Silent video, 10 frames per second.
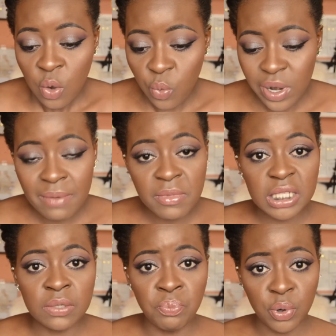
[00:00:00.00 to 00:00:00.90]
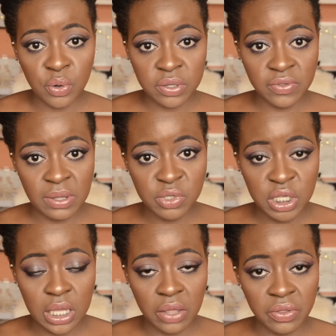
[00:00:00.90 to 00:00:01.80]
When I mix both of them
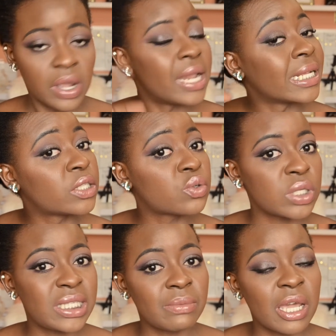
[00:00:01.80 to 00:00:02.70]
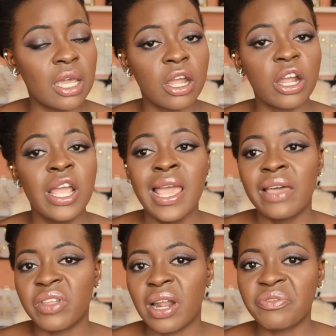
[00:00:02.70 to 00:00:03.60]
together and I twist my hair,
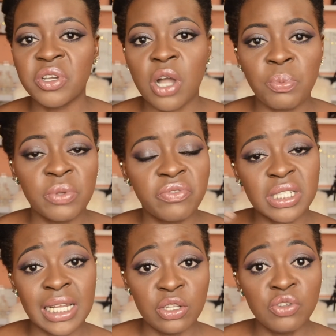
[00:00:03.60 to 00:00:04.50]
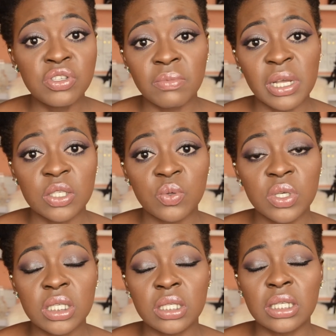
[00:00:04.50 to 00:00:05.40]
and then after a couple of days I loosen my
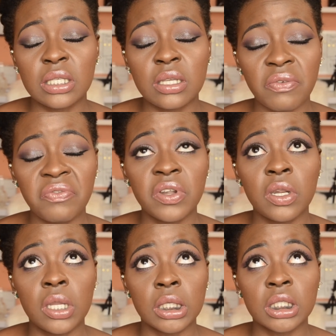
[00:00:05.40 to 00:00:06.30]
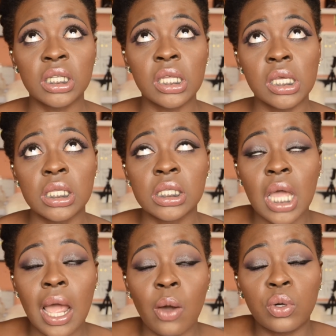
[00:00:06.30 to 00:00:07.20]
twist, the definition is
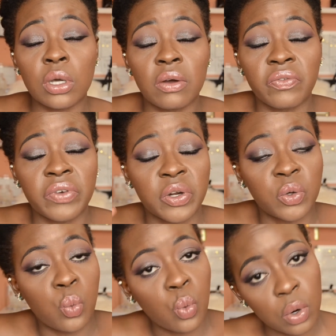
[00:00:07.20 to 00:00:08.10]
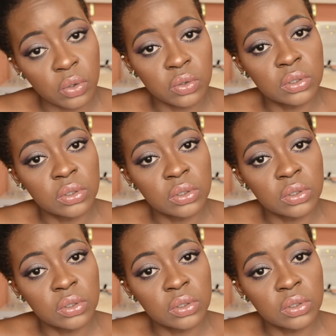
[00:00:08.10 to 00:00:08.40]
out of this world.